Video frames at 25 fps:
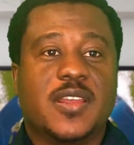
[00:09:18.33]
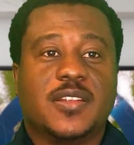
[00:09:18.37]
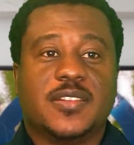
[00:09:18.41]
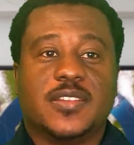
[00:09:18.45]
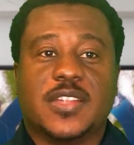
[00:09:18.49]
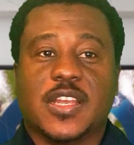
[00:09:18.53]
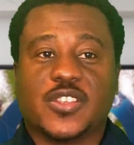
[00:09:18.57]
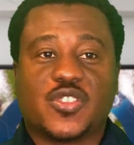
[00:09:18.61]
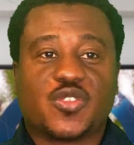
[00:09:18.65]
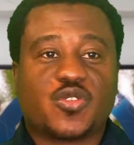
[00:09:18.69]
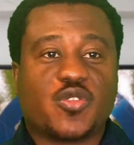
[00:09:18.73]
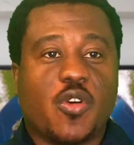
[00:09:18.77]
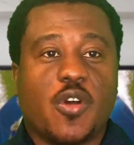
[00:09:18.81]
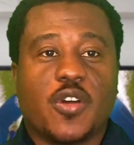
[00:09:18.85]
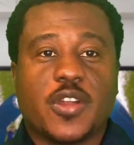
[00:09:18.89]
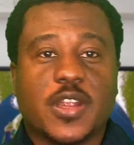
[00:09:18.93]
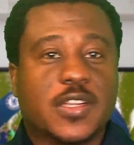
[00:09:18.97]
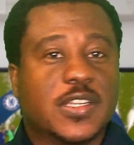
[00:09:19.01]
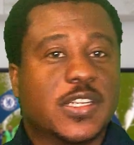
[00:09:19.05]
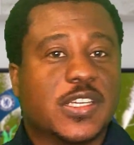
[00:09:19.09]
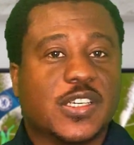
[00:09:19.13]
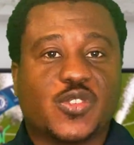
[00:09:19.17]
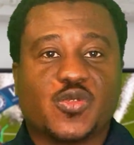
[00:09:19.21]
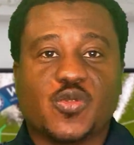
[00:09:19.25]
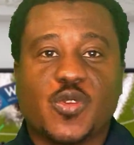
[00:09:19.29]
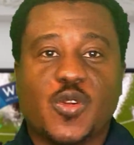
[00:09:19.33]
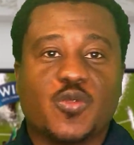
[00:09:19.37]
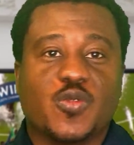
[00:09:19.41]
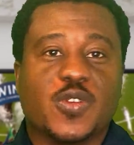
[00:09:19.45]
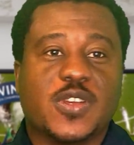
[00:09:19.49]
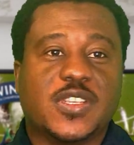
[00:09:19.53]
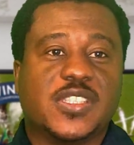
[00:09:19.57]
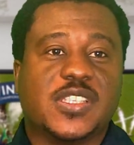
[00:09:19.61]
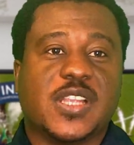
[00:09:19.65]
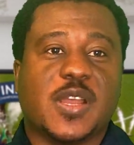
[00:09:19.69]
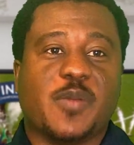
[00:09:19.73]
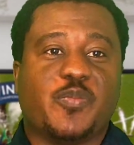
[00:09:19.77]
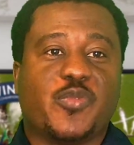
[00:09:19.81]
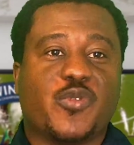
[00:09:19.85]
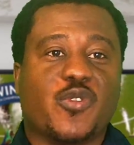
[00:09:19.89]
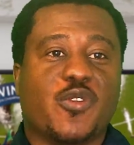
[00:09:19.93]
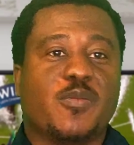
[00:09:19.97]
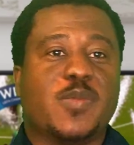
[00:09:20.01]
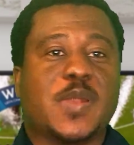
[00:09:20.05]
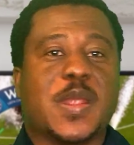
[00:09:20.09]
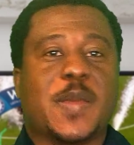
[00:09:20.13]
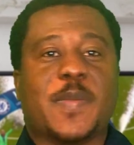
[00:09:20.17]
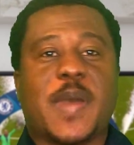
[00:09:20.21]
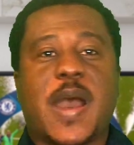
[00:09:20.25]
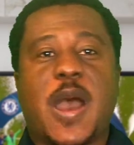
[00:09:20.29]
The scoring is always the
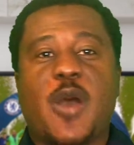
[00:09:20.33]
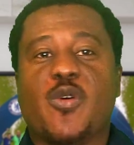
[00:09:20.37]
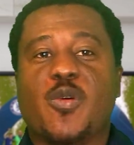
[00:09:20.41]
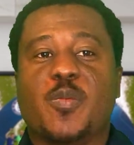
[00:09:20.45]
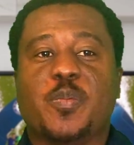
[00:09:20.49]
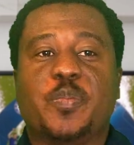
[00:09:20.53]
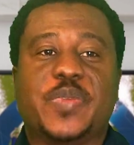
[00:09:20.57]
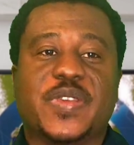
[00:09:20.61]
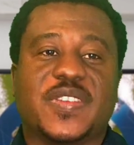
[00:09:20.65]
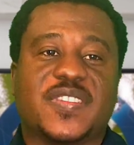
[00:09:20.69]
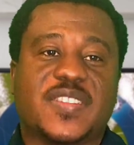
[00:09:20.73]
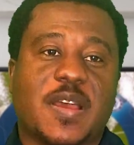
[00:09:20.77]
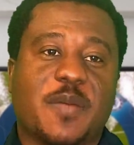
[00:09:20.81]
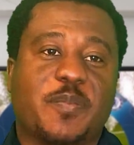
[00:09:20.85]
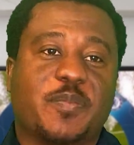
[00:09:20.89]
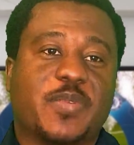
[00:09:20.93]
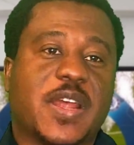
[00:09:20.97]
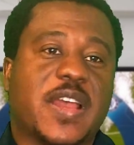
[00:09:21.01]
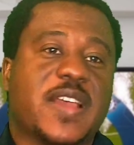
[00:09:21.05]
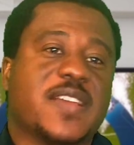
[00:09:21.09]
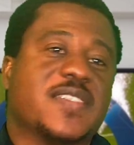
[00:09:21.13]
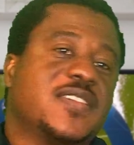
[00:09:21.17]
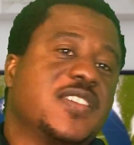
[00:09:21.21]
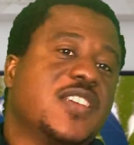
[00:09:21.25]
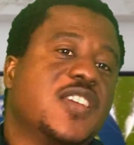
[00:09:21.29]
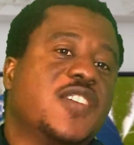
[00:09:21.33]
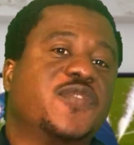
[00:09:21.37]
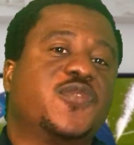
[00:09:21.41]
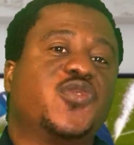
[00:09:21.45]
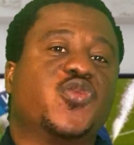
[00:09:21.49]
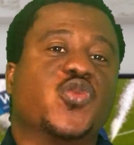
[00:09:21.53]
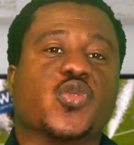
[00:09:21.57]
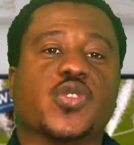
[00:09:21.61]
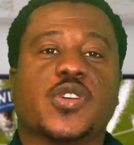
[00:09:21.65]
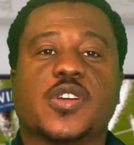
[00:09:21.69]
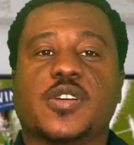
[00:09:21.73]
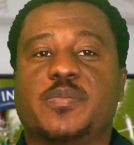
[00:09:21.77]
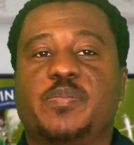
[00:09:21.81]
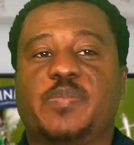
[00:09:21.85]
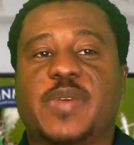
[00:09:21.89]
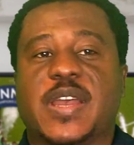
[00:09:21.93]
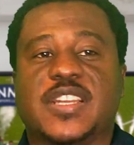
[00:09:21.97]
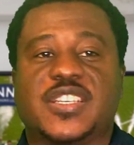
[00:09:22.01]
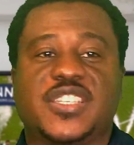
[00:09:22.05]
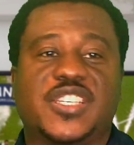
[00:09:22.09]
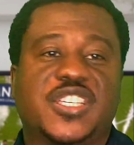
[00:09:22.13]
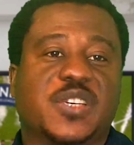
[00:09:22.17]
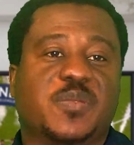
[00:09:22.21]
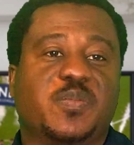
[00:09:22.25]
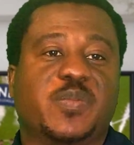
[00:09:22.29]
problem. I won't be surprised if Tuchel
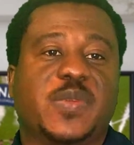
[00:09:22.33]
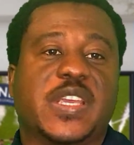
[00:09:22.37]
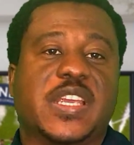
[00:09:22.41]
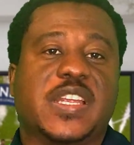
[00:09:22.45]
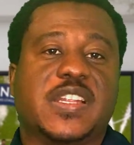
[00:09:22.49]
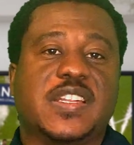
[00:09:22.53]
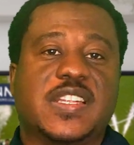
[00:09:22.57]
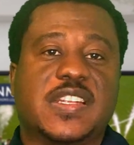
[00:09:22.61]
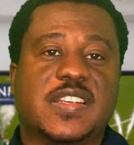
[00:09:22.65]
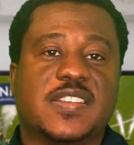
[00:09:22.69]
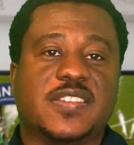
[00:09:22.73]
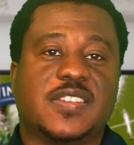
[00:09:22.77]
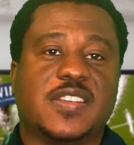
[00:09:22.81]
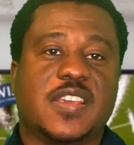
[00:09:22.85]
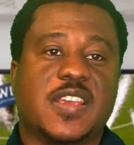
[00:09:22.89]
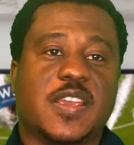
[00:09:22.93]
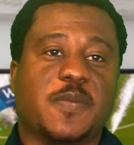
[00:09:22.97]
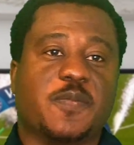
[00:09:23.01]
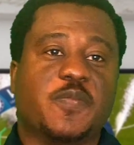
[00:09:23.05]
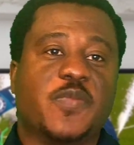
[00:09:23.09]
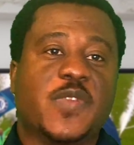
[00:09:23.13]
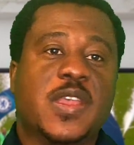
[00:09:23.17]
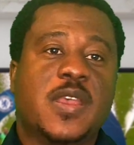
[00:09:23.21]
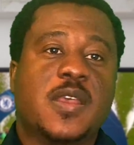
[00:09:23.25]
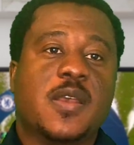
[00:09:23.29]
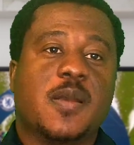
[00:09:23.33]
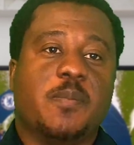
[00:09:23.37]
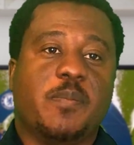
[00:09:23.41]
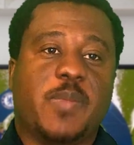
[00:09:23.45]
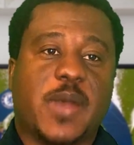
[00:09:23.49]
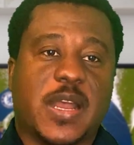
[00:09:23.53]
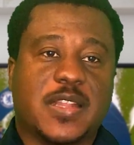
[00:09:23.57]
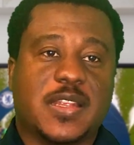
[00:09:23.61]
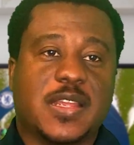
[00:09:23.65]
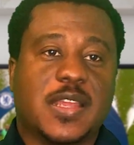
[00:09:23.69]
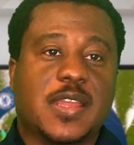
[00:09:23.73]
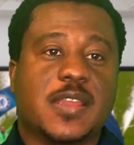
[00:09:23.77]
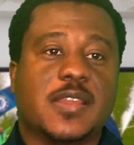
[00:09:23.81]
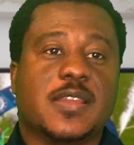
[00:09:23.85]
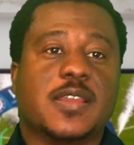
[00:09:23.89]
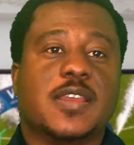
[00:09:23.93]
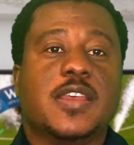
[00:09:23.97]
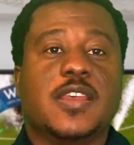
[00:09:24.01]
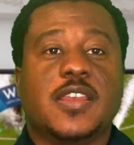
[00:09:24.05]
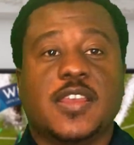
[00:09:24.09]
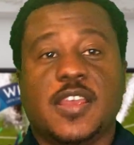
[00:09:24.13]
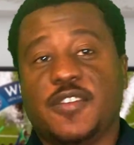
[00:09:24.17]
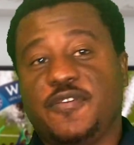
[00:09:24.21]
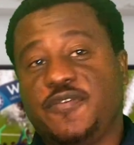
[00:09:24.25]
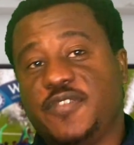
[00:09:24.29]
bench him in this game. But hey,
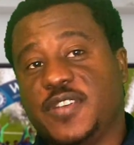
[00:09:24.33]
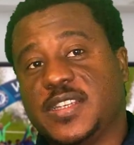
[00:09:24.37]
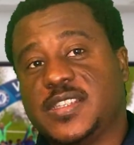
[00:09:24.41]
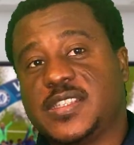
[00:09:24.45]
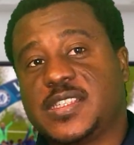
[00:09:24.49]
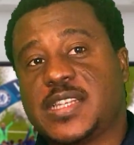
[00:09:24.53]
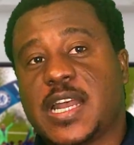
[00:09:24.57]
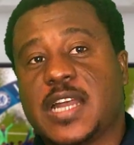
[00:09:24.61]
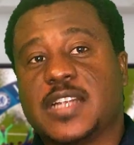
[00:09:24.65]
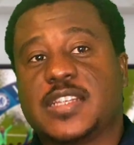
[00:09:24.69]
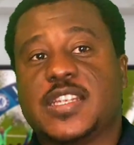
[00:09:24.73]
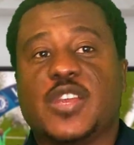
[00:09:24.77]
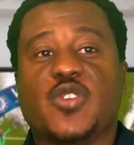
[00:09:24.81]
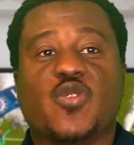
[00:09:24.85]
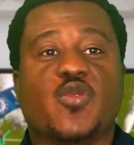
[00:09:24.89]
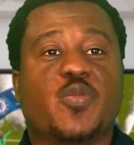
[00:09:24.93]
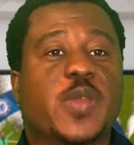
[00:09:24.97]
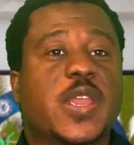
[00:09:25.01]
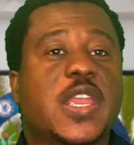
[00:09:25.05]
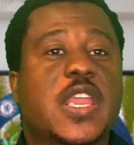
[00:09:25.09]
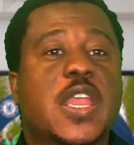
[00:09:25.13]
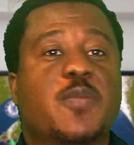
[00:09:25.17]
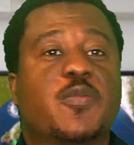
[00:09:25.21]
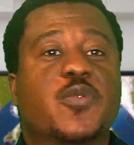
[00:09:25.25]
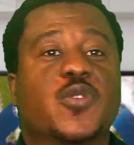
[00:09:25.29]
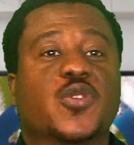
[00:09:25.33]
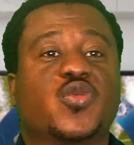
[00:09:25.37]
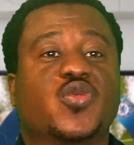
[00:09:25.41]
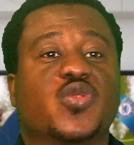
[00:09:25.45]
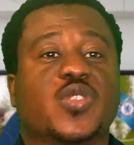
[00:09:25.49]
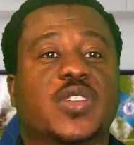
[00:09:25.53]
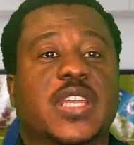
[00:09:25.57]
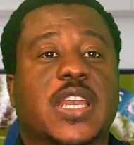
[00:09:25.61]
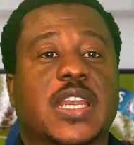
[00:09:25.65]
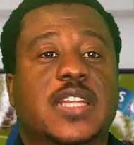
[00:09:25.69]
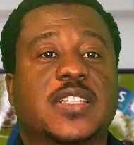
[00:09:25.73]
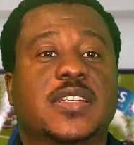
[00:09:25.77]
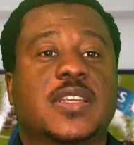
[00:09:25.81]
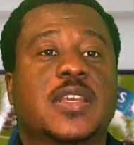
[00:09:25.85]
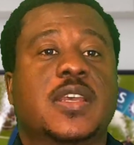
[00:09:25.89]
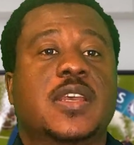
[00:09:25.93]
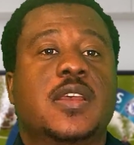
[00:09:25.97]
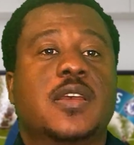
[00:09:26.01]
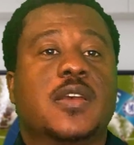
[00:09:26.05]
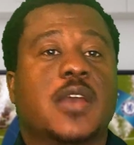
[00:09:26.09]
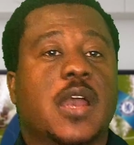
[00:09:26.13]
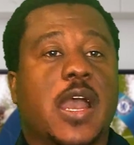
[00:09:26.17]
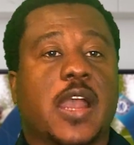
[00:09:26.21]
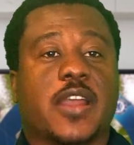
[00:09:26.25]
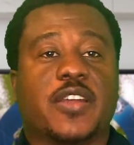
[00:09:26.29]
if he starts, he will be able to get
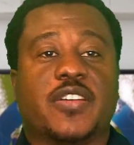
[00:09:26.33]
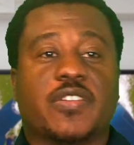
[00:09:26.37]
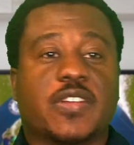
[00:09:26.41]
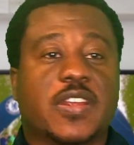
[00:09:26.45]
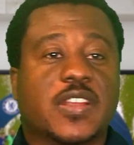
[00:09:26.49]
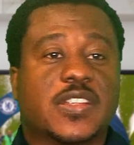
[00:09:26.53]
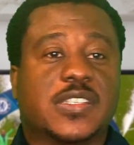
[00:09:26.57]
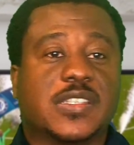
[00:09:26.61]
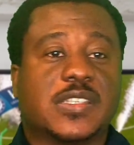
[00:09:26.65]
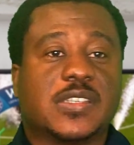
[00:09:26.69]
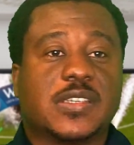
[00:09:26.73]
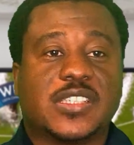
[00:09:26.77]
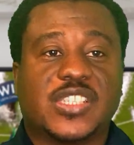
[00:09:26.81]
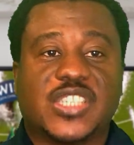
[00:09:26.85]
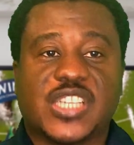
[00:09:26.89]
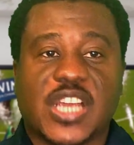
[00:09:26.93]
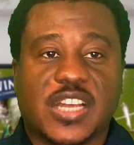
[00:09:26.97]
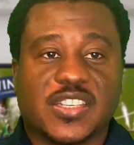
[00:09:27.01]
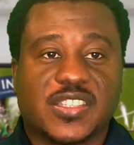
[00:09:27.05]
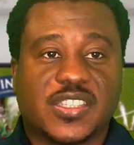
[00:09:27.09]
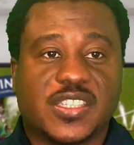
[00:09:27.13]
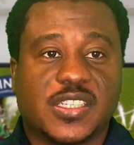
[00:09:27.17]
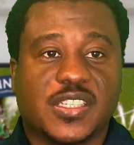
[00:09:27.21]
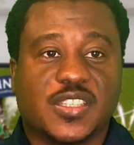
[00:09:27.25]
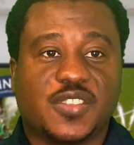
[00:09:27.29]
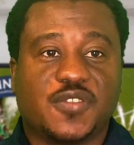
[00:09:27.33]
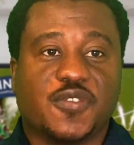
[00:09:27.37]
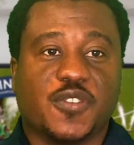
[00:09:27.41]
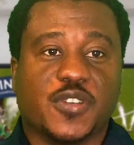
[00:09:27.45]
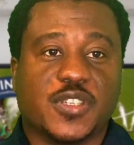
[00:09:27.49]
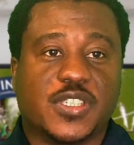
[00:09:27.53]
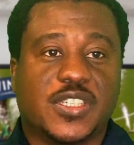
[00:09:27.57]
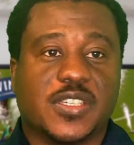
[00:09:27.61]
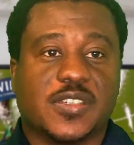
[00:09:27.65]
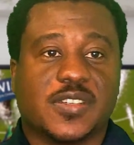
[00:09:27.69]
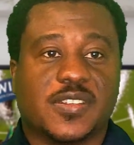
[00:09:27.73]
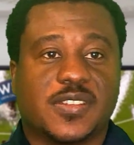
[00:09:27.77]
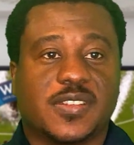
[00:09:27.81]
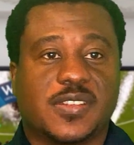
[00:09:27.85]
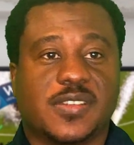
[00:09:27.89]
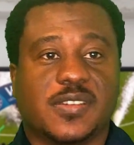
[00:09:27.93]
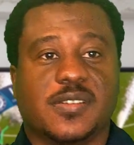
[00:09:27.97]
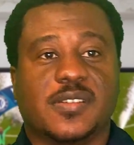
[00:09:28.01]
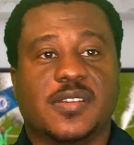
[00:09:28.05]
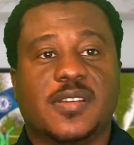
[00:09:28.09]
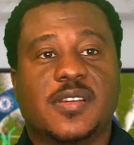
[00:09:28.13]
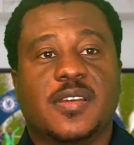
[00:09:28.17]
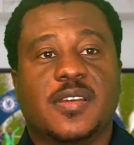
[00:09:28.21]
create chances for Chelsea.